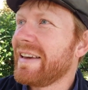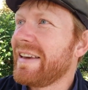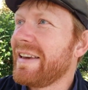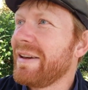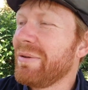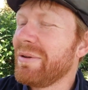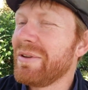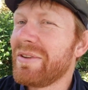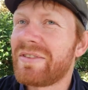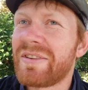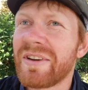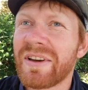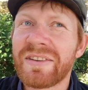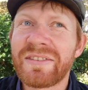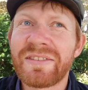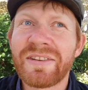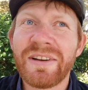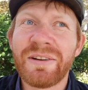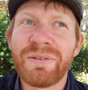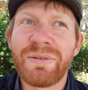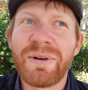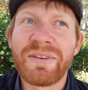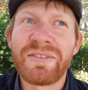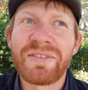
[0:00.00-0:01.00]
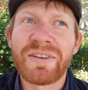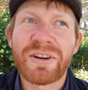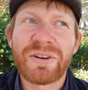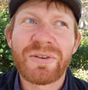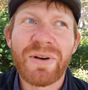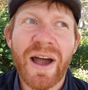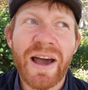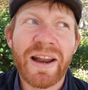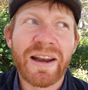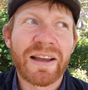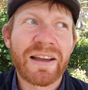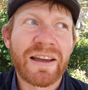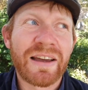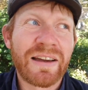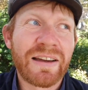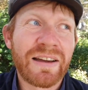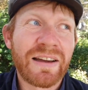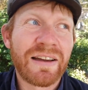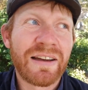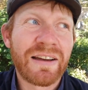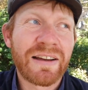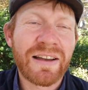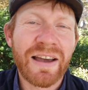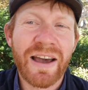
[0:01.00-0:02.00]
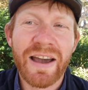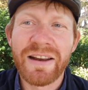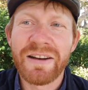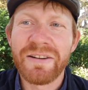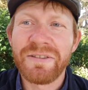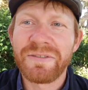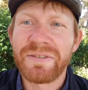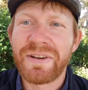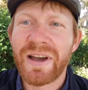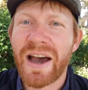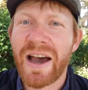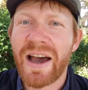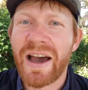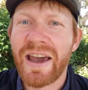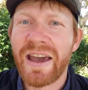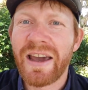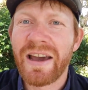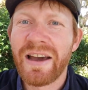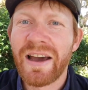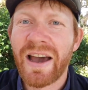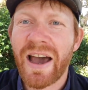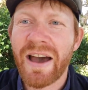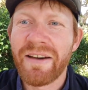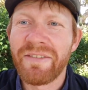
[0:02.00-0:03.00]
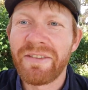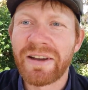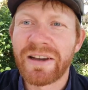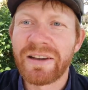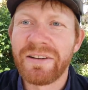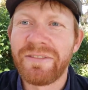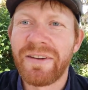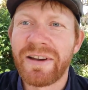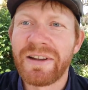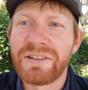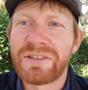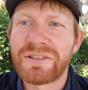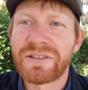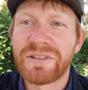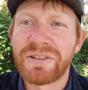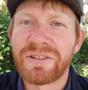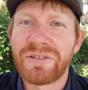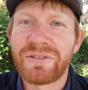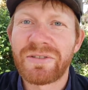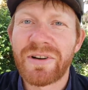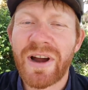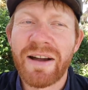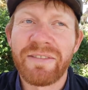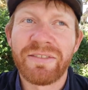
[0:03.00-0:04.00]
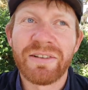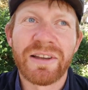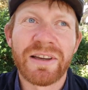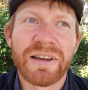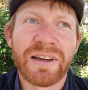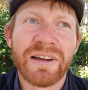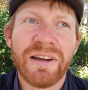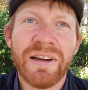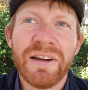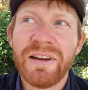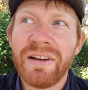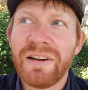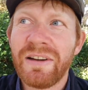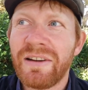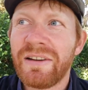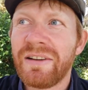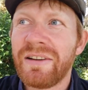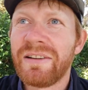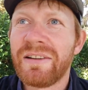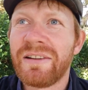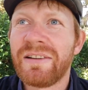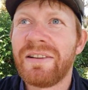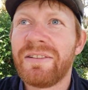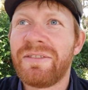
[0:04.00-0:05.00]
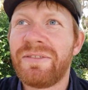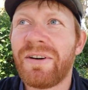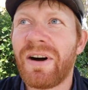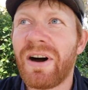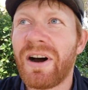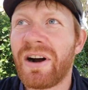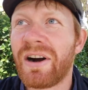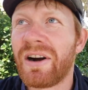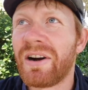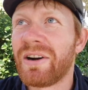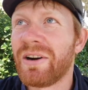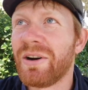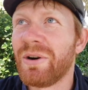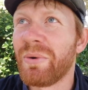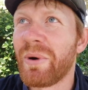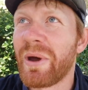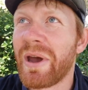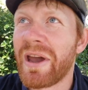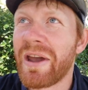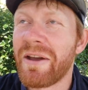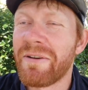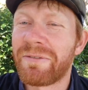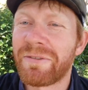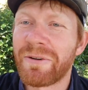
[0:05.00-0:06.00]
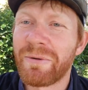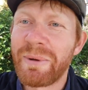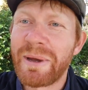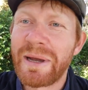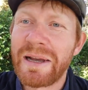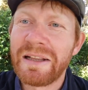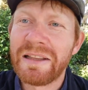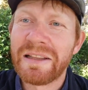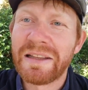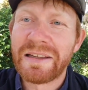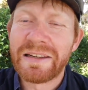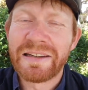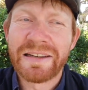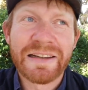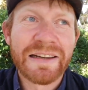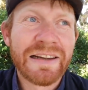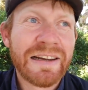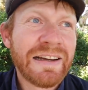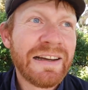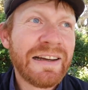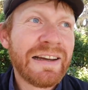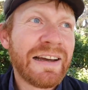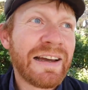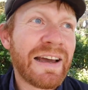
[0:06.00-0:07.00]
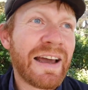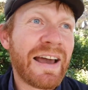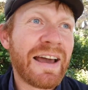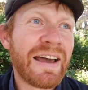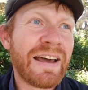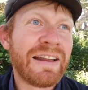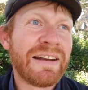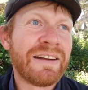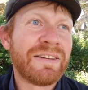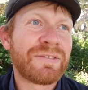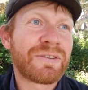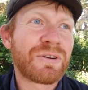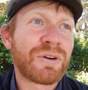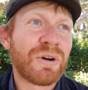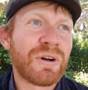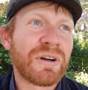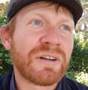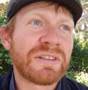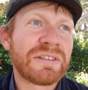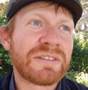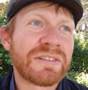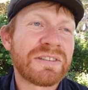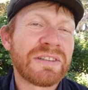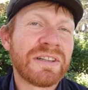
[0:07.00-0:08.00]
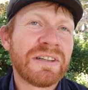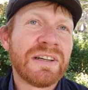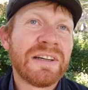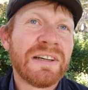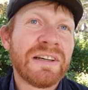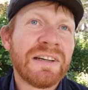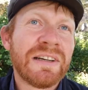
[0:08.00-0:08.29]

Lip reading: he was just an aristocratic kind of guy, having adventures, traveling far away from England. And of course,